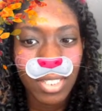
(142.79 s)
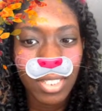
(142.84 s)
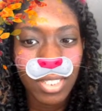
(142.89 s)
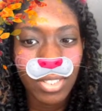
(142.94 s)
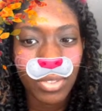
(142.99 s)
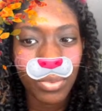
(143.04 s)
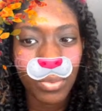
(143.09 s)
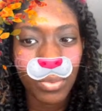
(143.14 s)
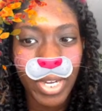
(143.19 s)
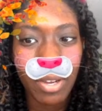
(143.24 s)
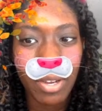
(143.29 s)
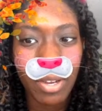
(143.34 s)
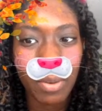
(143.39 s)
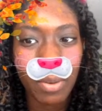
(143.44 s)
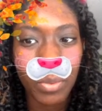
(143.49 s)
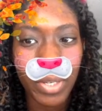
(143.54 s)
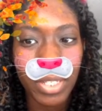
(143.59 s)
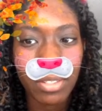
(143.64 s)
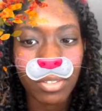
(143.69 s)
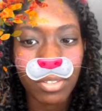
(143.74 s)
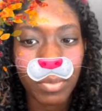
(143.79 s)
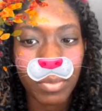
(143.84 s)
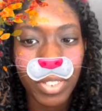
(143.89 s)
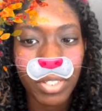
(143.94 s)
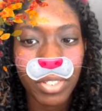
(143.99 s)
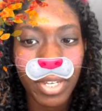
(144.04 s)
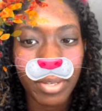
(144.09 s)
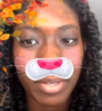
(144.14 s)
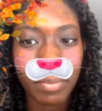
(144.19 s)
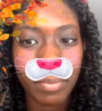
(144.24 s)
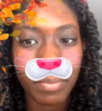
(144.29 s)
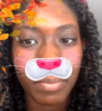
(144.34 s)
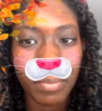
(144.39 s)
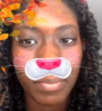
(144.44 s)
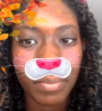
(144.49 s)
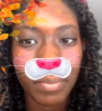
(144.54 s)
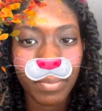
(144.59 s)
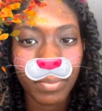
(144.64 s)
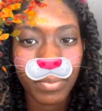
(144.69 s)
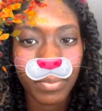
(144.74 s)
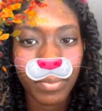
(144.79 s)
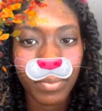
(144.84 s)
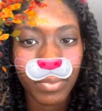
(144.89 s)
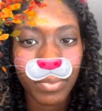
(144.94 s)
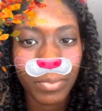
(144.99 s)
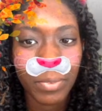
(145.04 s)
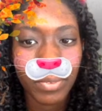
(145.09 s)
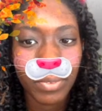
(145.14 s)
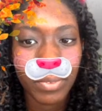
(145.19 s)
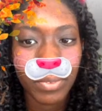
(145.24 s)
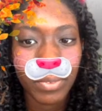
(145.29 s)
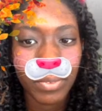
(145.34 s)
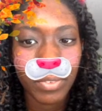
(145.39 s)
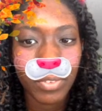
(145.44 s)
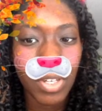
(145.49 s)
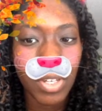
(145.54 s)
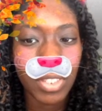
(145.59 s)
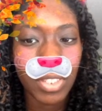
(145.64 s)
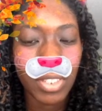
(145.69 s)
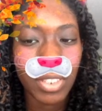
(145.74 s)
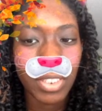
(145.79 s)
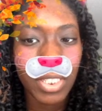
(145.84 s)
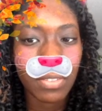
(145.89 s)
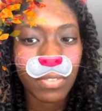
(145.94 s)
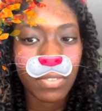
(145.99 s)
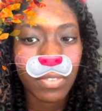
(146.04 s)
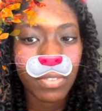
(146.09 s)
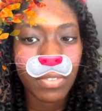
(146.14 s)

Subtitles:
Wow, I'm gonna waste so much time. Falling leaves.